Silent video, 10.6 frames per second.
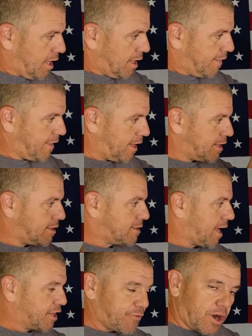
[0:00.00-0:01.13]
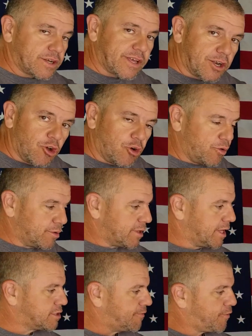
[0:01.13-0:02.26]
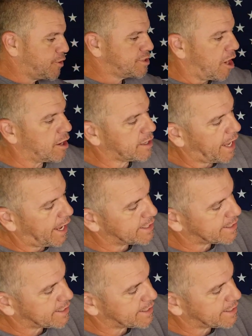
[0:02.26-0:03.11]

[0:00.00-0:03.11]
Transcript: This, as far as I know, is the first hard case